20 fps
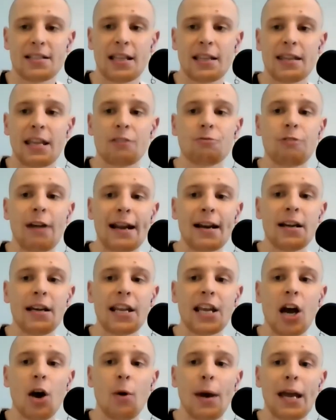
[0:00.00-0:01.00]
That they
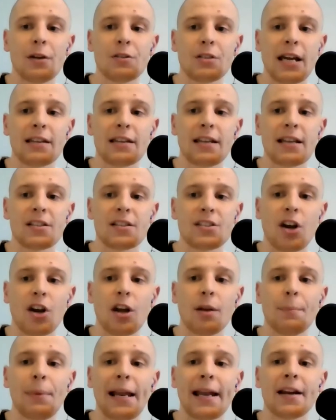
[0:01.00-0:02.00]
rarely go out and
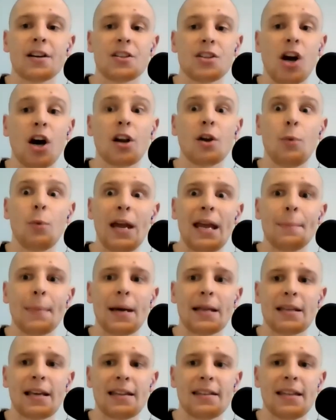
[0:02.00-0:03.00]
sign players on a whim,
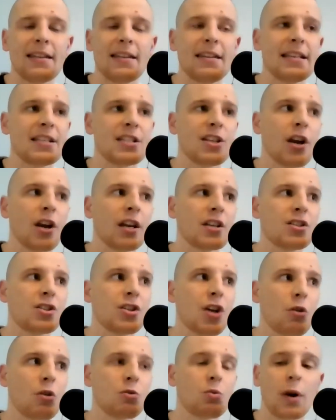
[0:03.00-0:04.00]
and then these signings
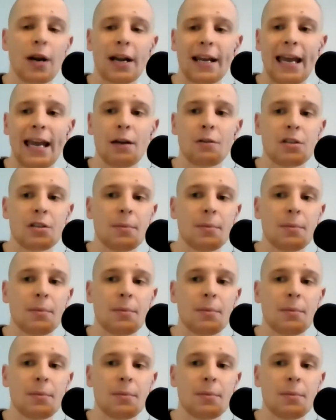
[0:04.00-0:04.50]
don't work out.